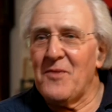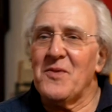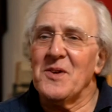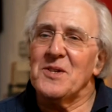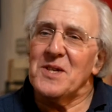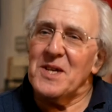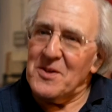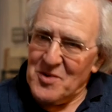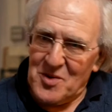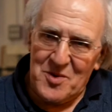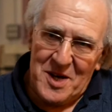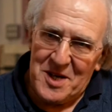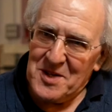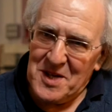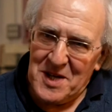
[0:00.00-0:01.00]
it's
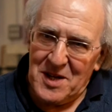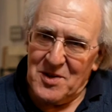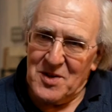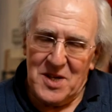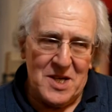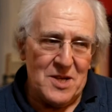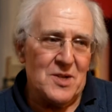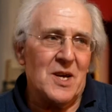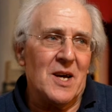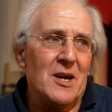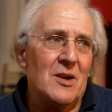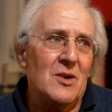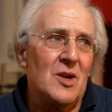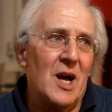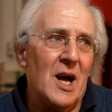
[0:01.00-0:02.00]
interesting
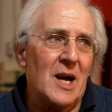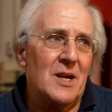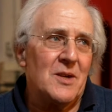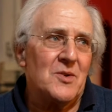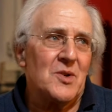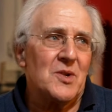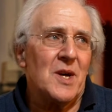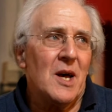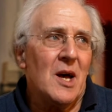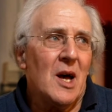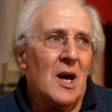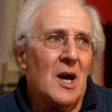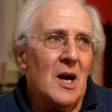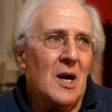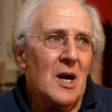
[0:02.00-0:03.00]
detail, and
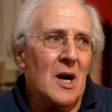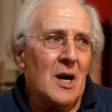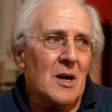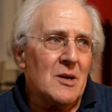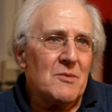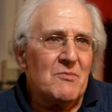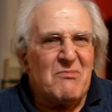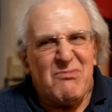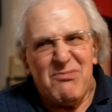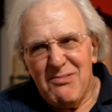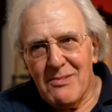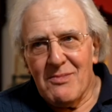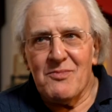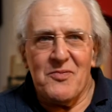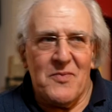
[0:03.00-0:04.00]
I
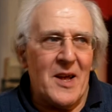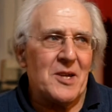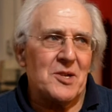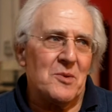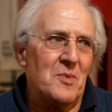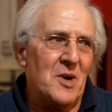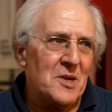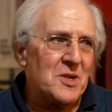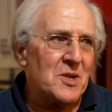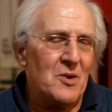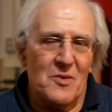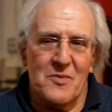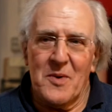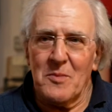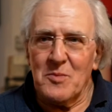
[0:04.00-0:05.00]
flatter
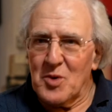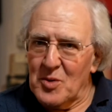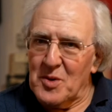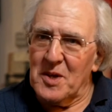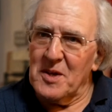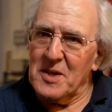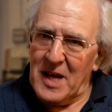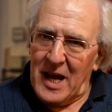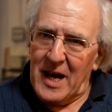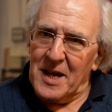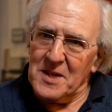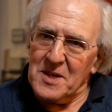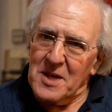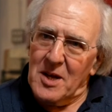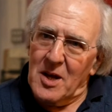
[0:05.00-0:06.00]
myself I'm good at
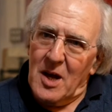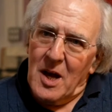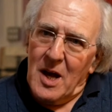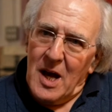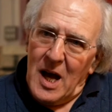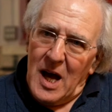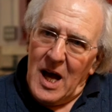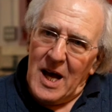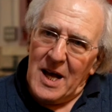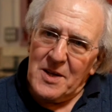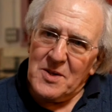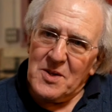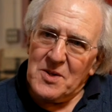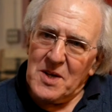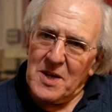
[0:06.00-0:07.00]
that.
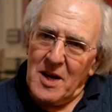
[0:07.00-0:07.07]
And